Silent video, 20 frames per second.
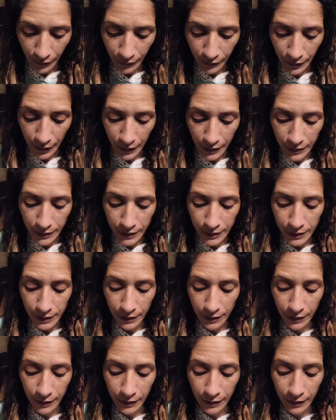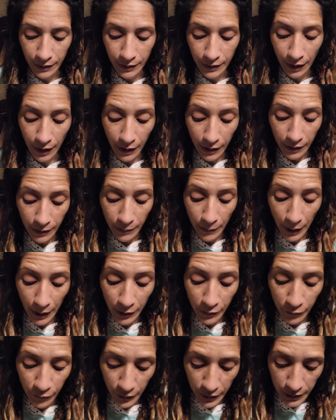that is not
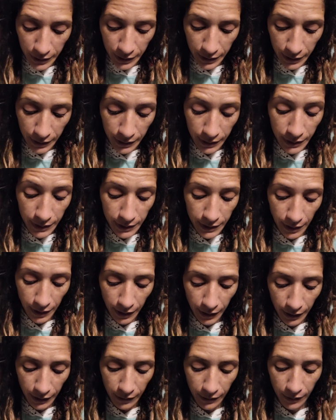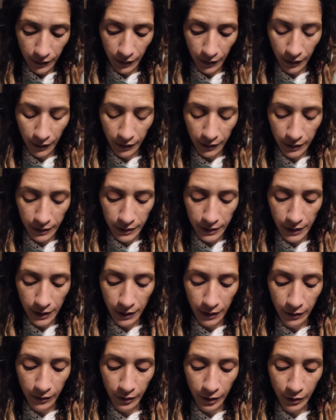manifest in his sight, okay? He's
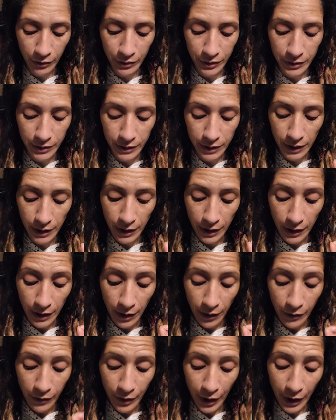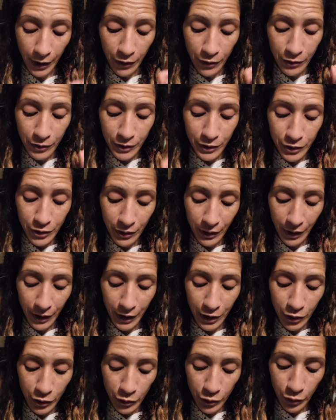saying there is Neither is there
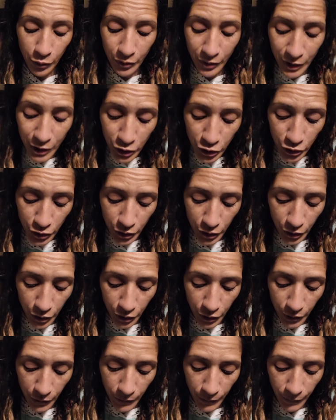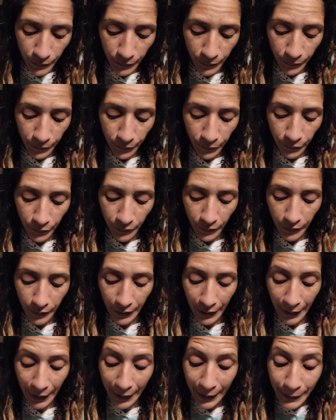any creature,
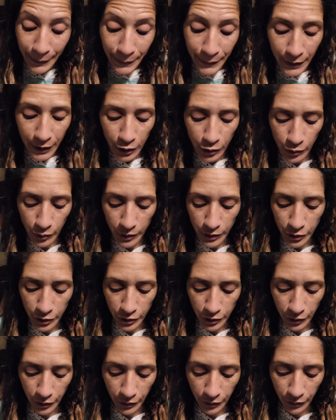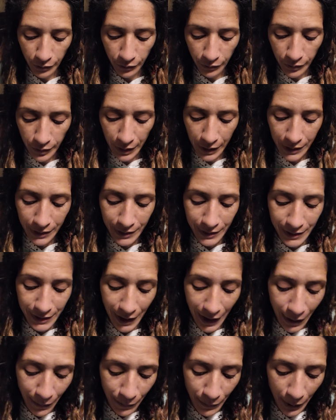any creature that is
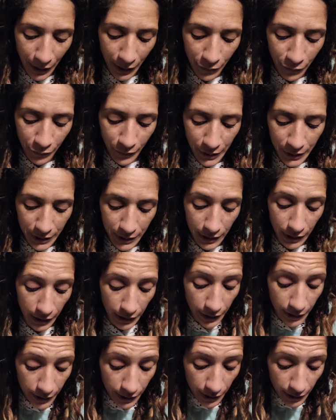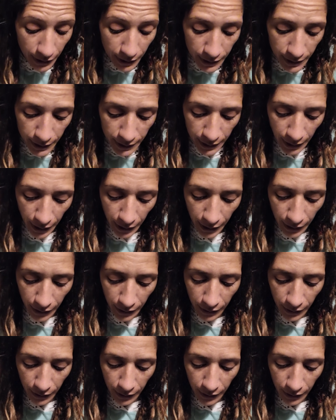not manifested in his sight,